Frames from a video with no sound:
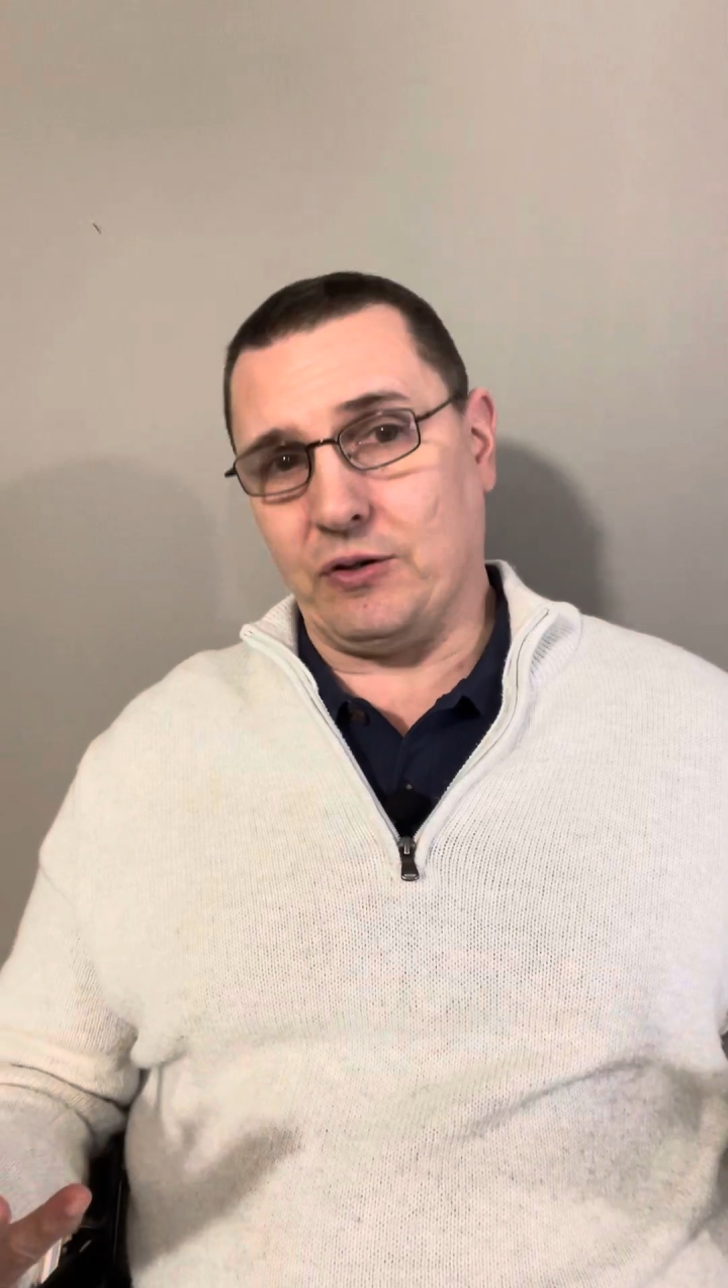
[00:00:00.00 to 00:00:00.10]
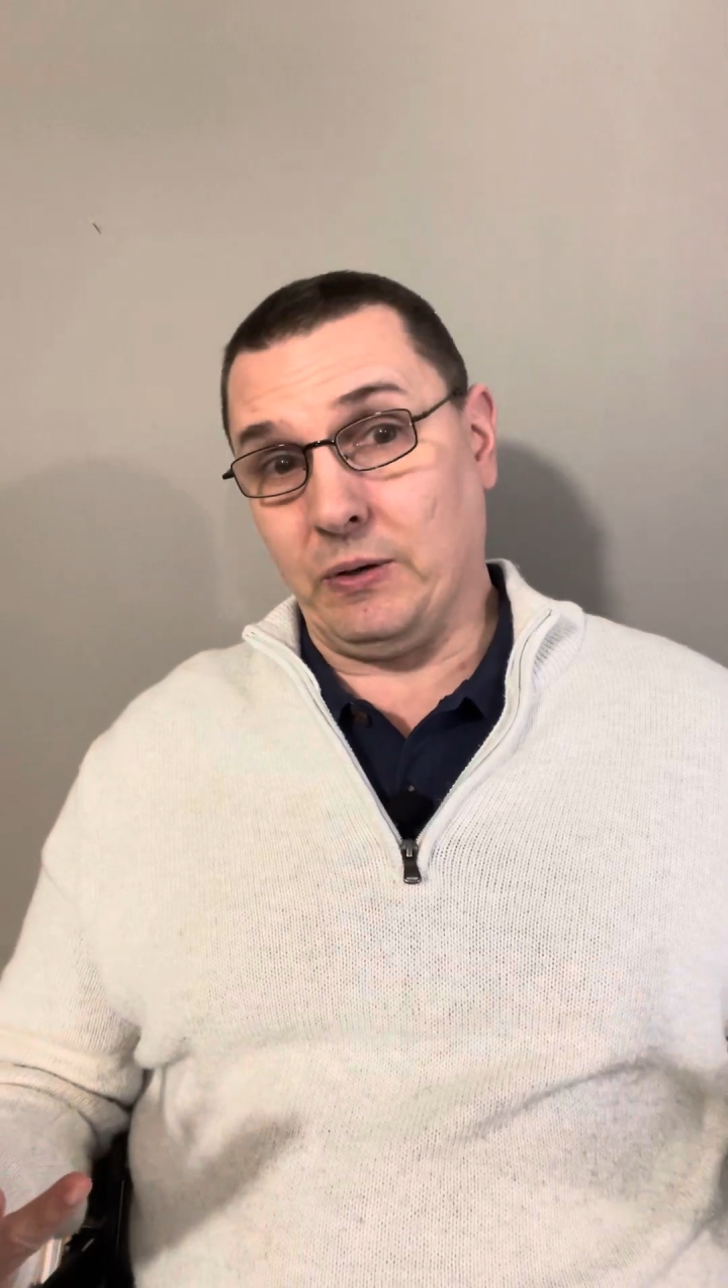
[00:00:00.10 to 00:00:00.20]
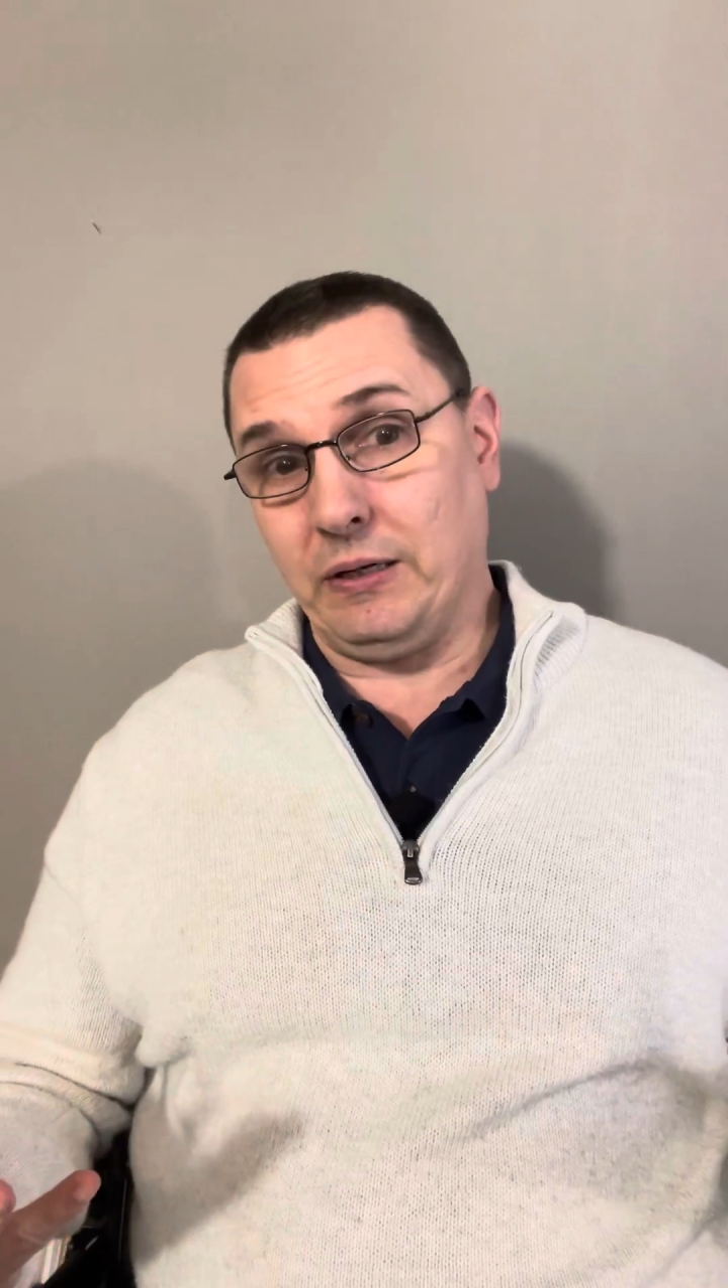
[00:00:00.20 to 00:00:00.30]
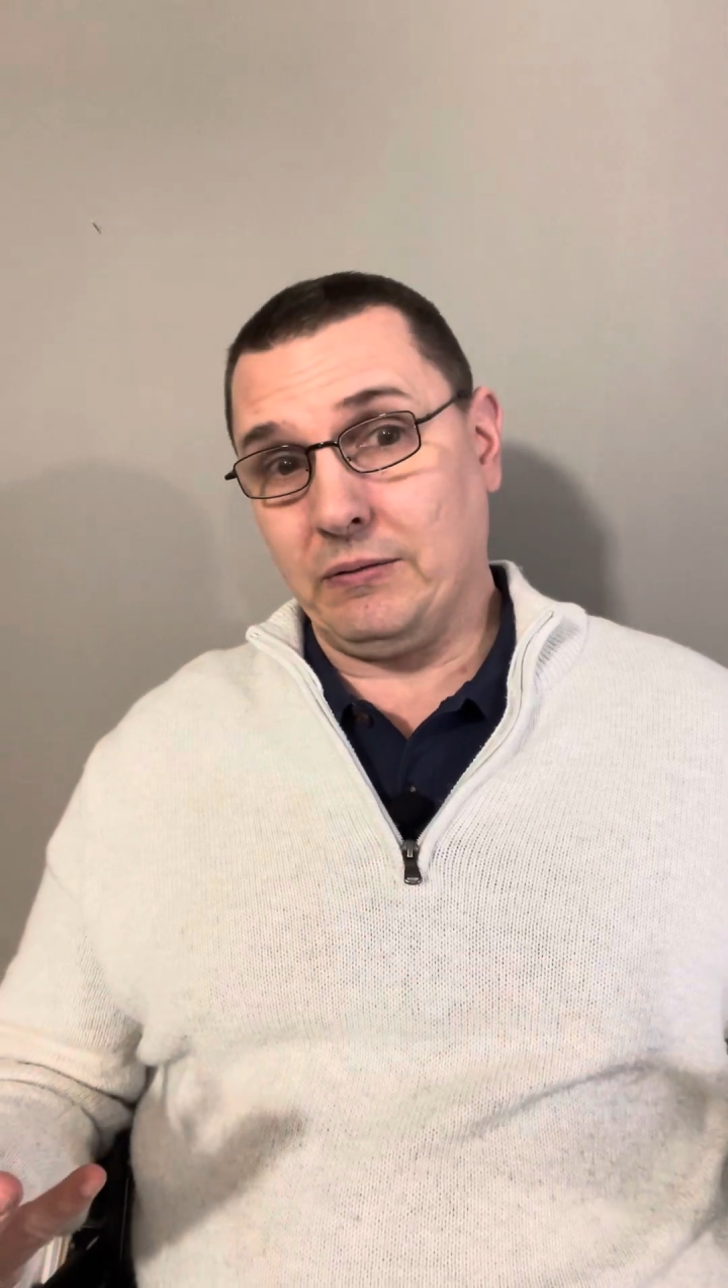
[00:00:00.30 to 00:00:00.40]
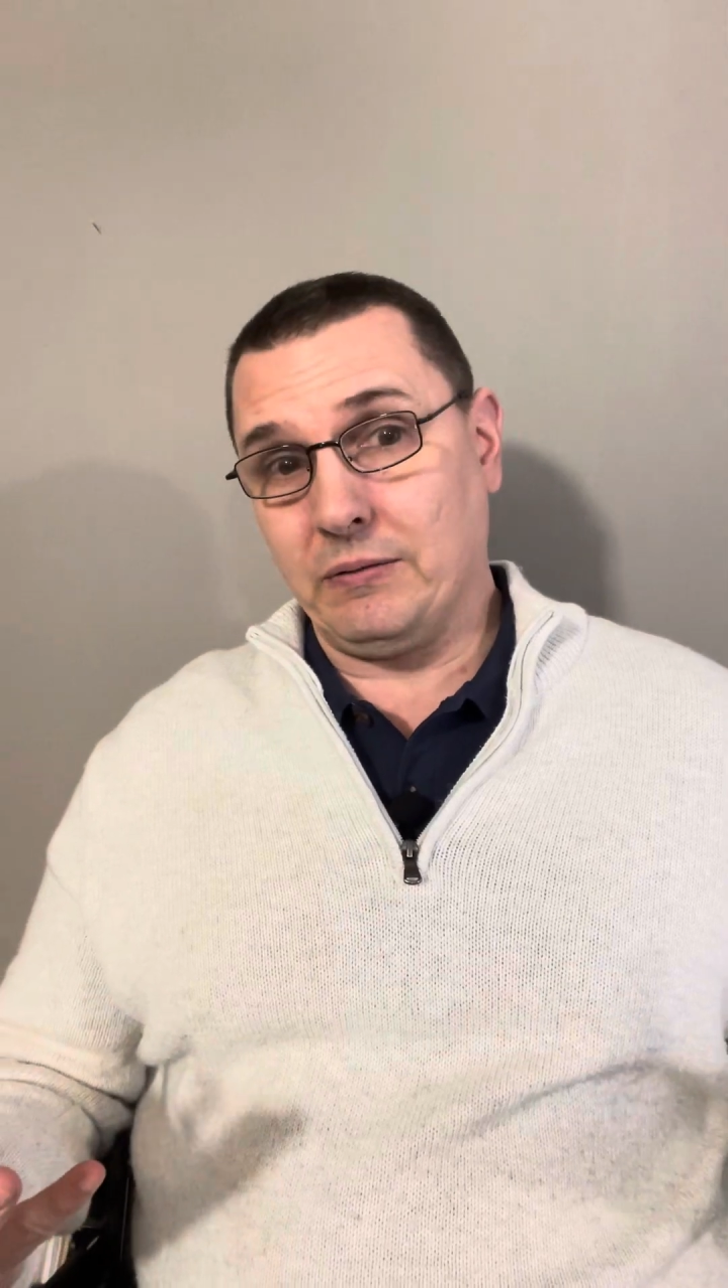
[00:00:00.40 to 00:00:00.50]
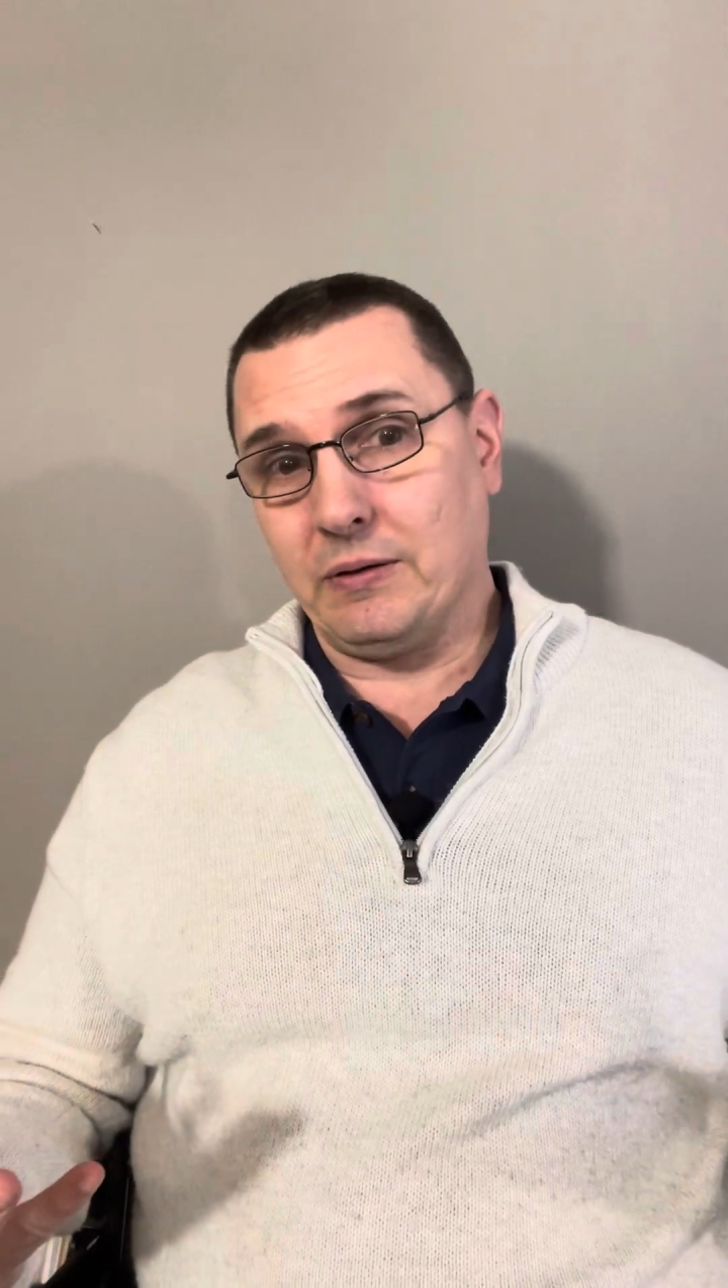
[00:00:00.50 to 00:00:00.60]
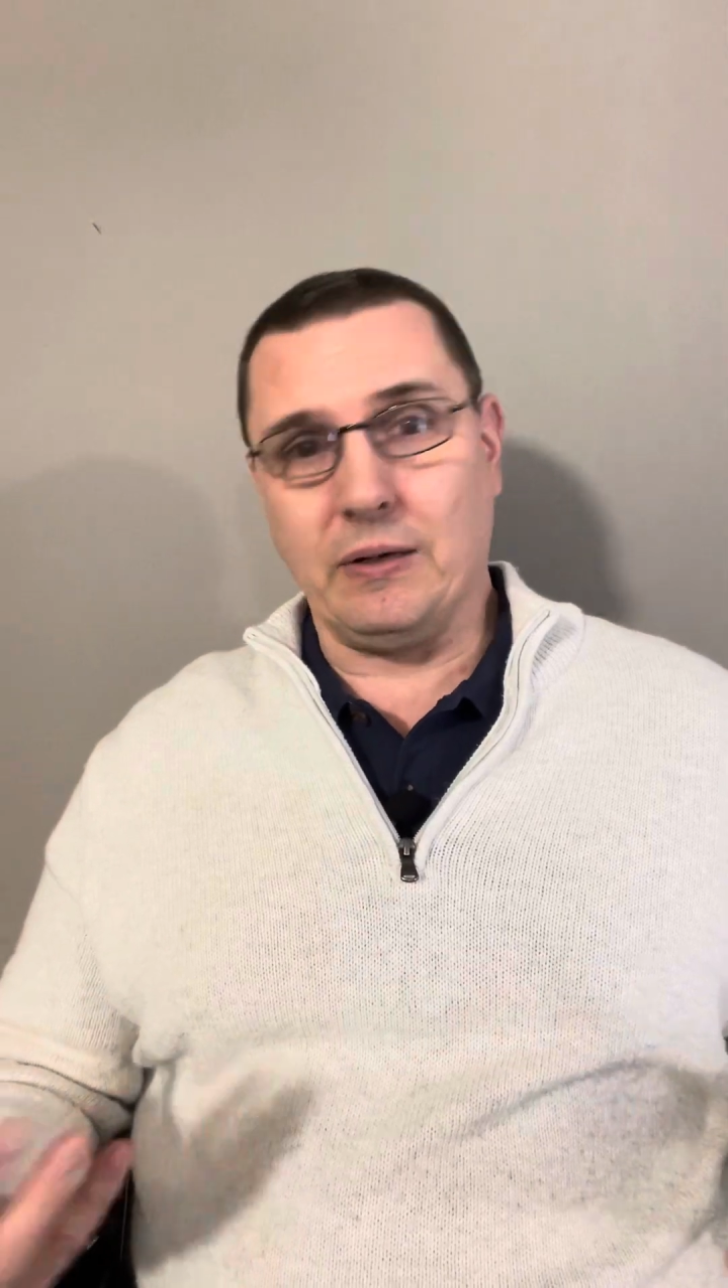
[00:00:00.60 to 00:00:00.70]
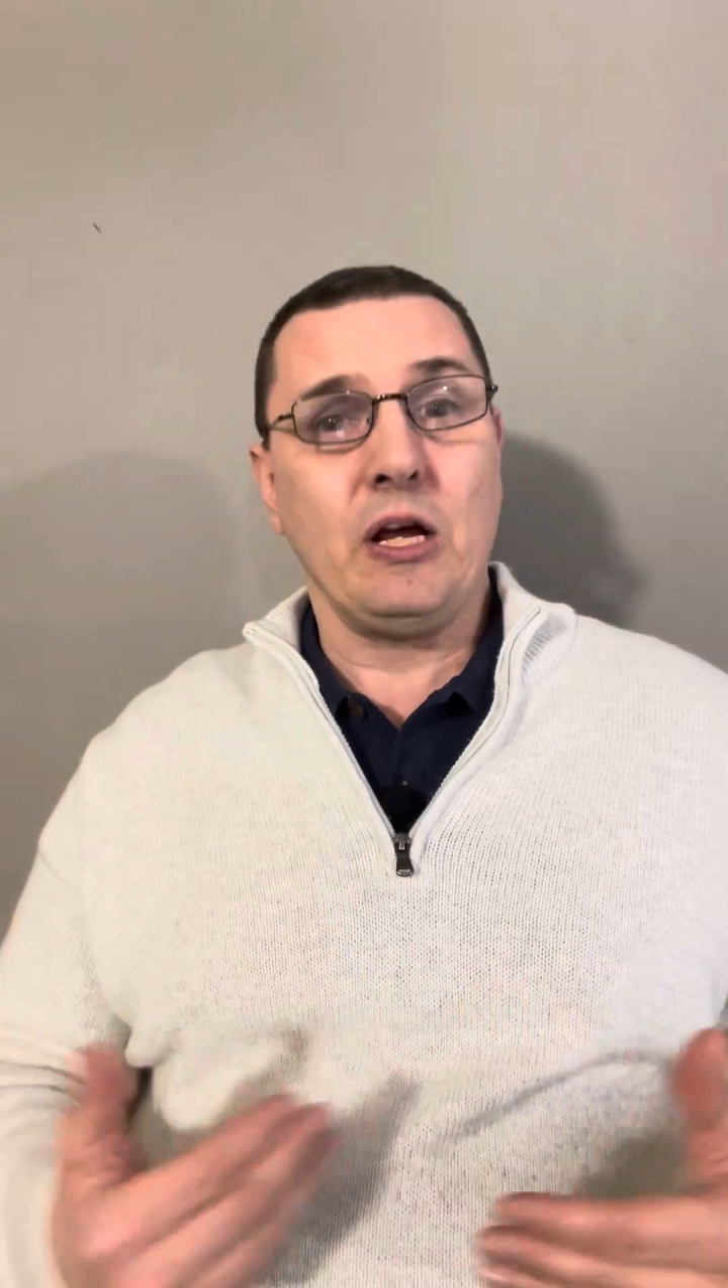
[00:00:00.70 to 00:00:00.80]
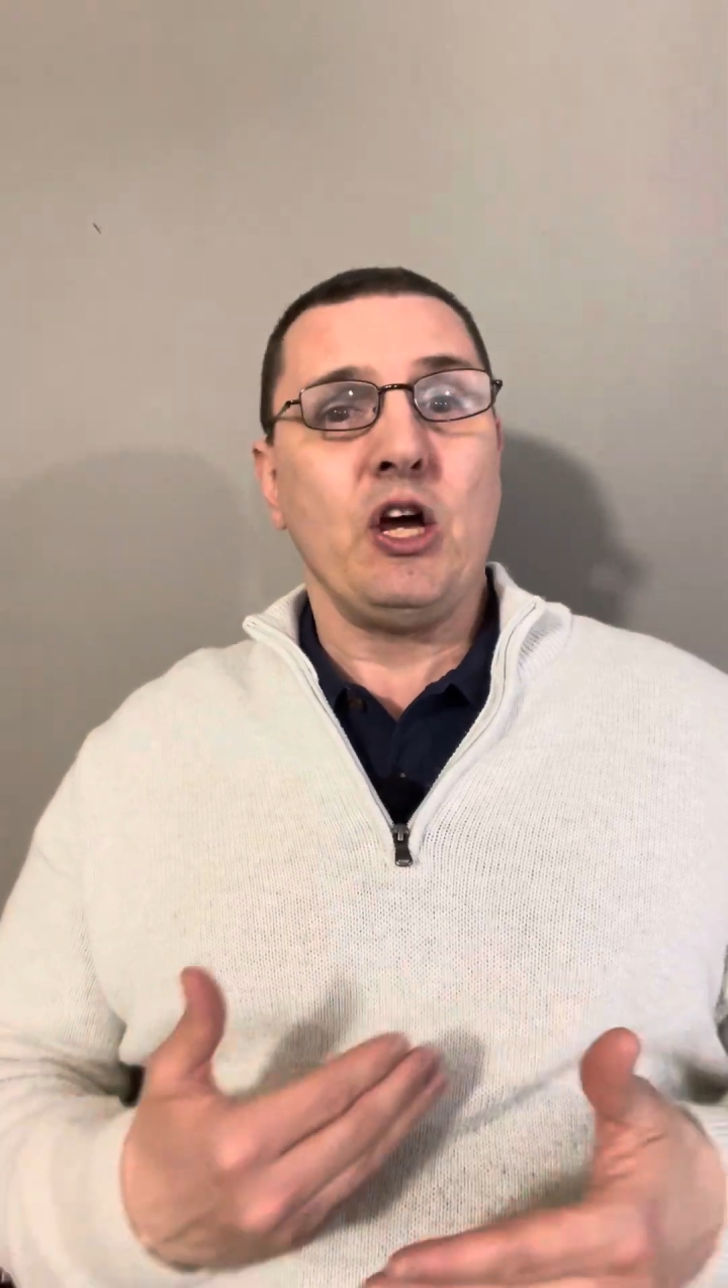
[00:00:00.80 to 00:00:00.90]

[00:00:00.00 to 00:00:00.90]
right? Right.